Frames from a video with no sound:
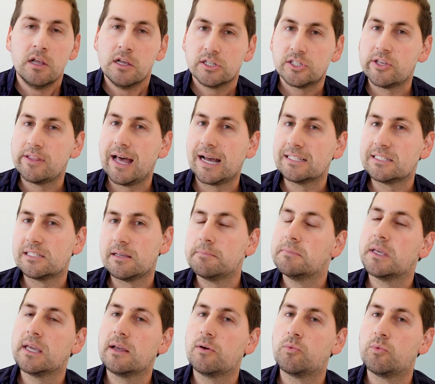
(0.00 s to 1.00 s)
So that's
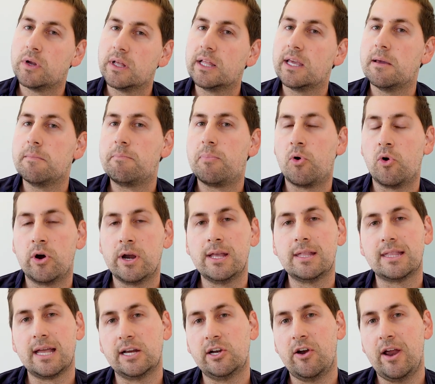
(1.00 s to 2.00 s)
something really
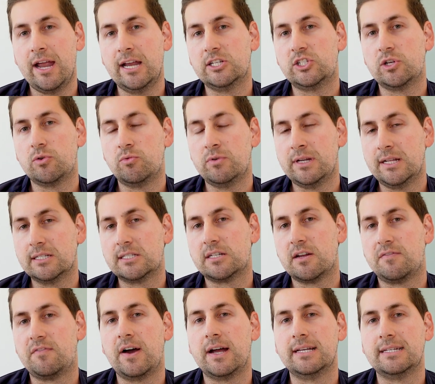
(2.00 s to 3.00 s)
important that your agent needs
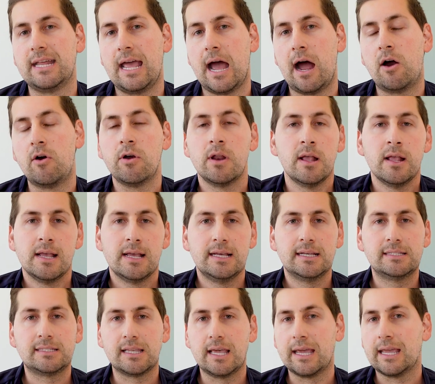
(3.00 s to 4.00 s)
to find out,
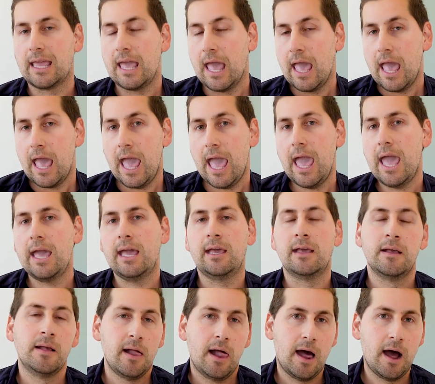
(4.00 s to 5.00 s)
is like,
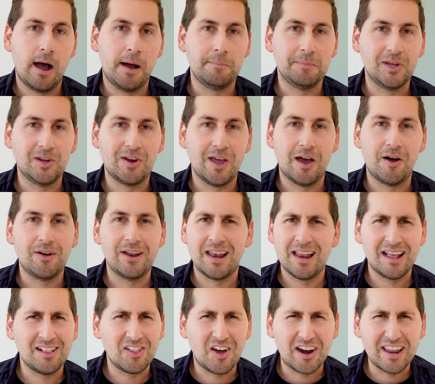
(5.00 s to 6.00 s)
hey, and
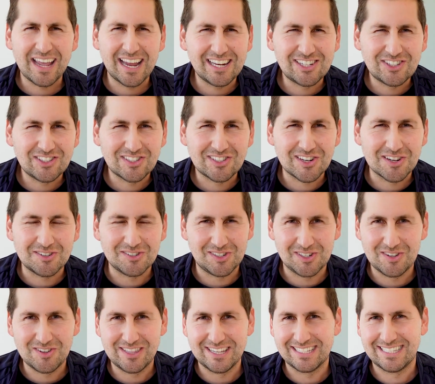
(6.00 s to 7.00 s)
a lot of agents don't
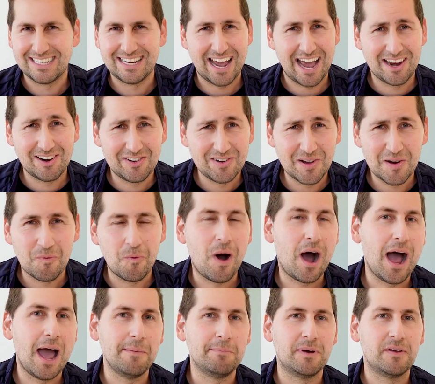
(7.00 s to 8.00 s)
do this, and I don't know
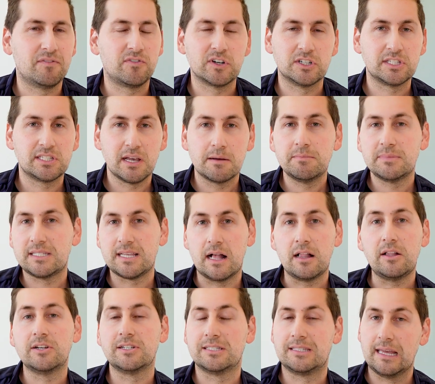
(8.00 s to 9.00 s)
why, but for some
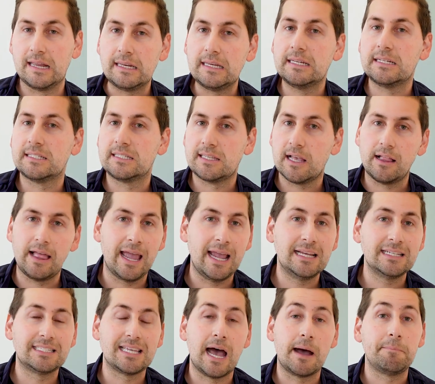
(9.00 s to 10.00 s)
sellers, they need to sell
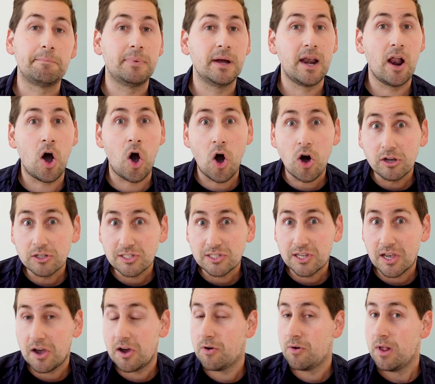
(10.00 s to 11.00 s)
ASAP. But
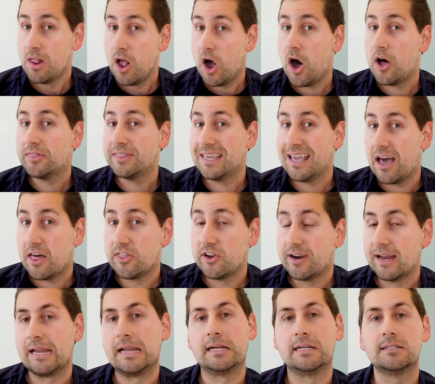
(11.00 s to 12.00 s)
also, on the
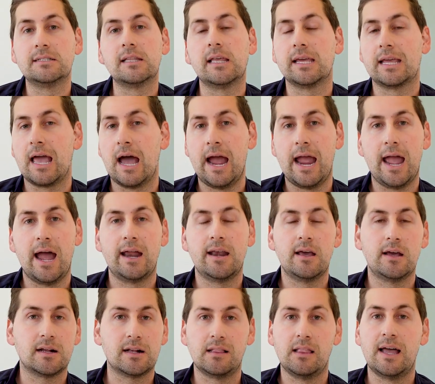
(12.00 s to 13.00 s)
other hand, like I had
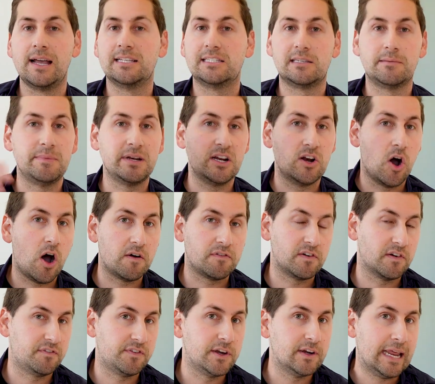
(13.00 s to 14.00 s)
a client submit an
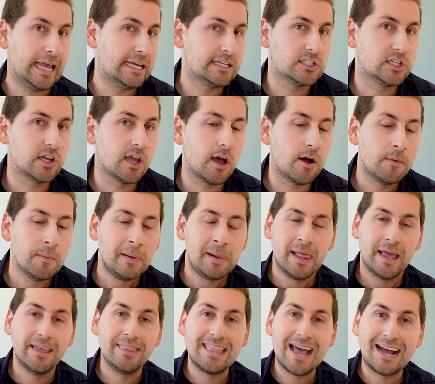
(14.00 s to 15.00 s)
offer a few days ago,
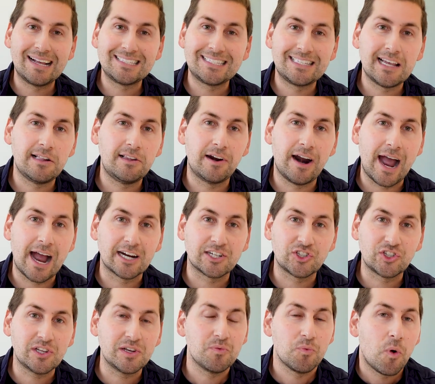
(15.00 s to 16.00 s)
and that seller
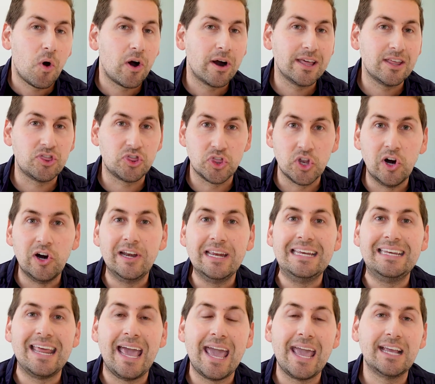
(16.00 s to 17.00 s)
actually wanted
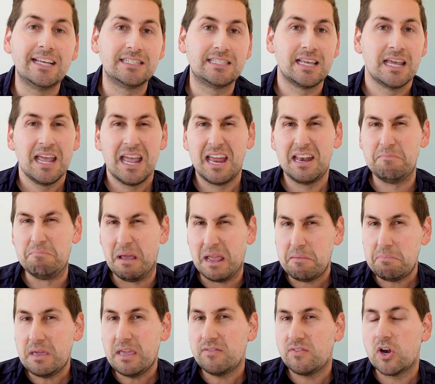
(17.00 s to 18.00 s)
30 days, and
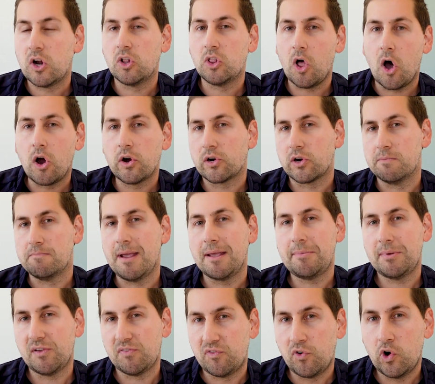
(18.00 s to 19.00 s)
maybe even a longer,
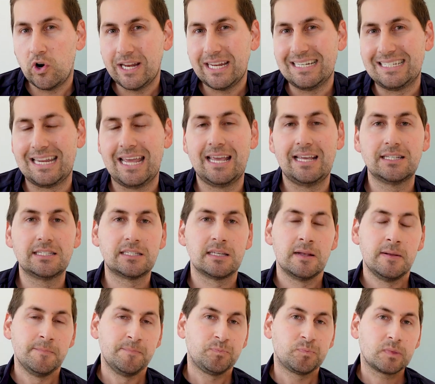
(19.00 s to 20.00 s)
maybe 40
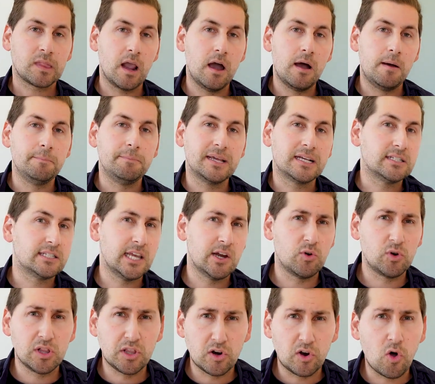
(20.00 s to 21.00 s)
days, because they
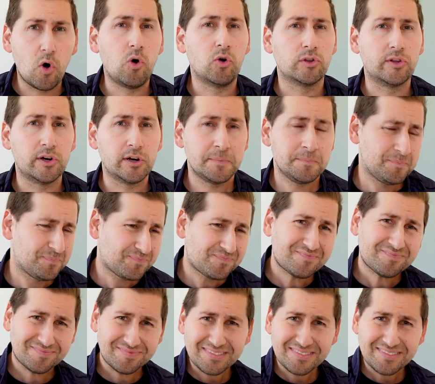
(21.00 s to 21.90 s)
were a little older.